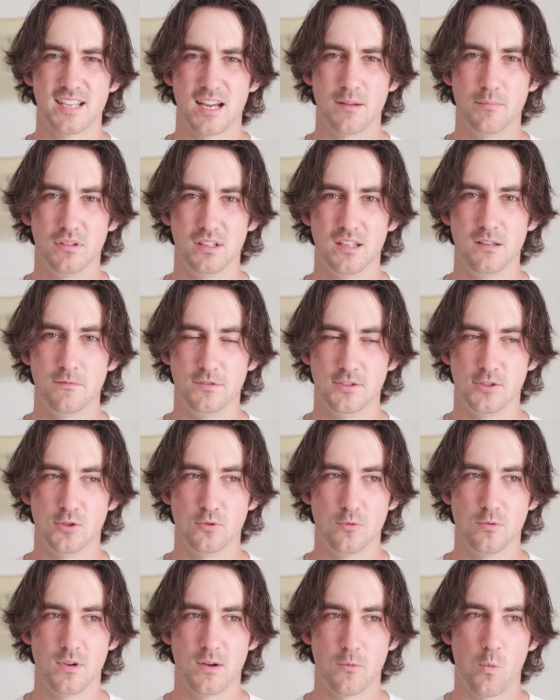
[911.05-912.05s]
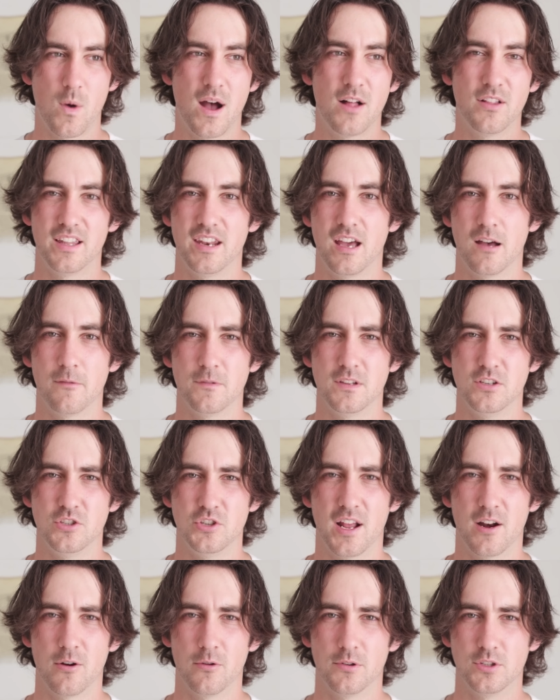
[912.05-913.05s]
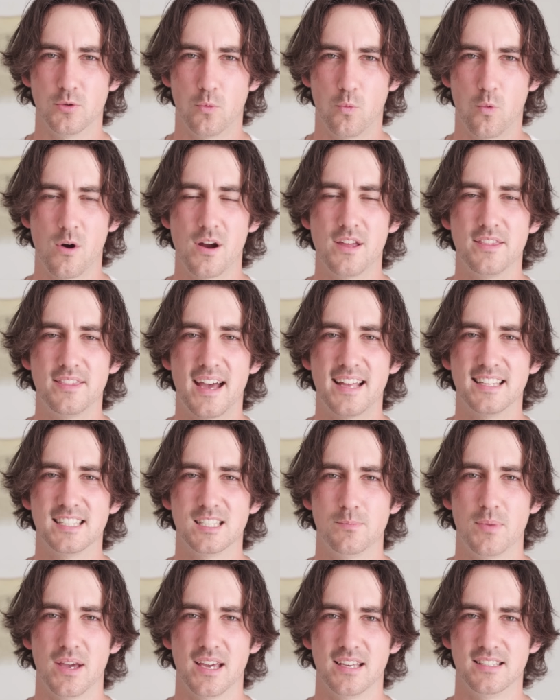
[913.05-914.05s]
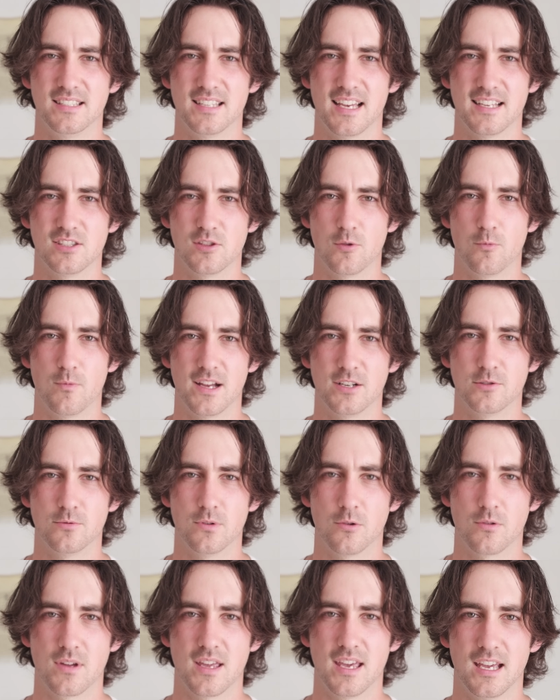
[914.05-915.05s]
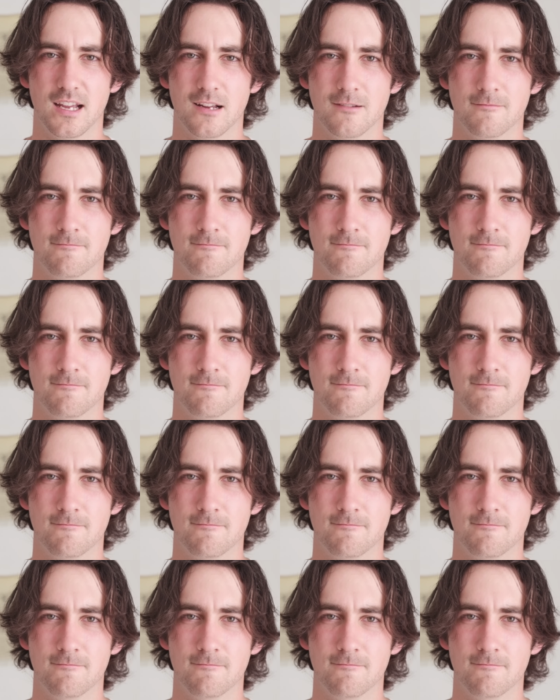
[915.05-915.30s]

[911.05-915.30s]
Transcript: I believe, do well enough in general to warrant that space as the retro king.